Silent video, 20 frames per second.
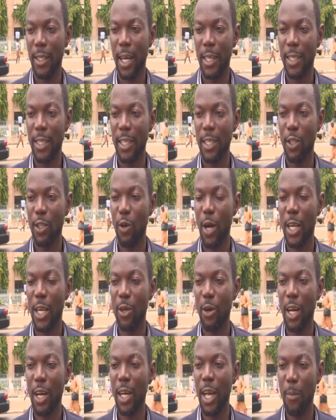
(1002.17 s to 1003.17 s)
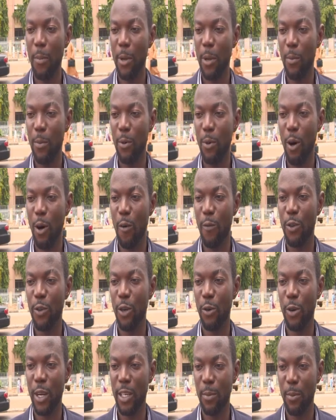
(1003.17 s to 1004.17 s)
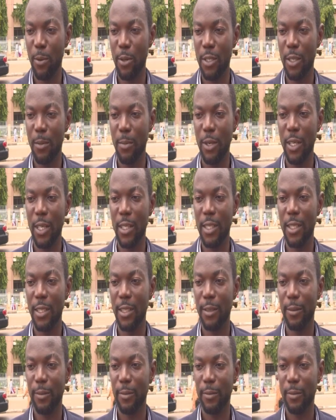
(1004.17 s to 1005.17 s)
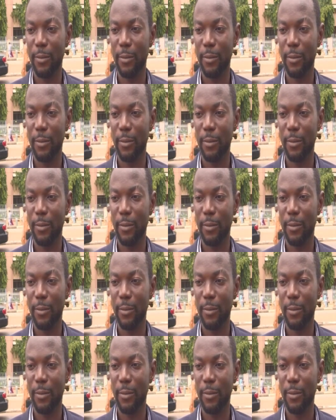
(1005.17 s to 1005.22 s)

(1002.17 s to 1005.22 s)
That is, you are not capable of your responsibility.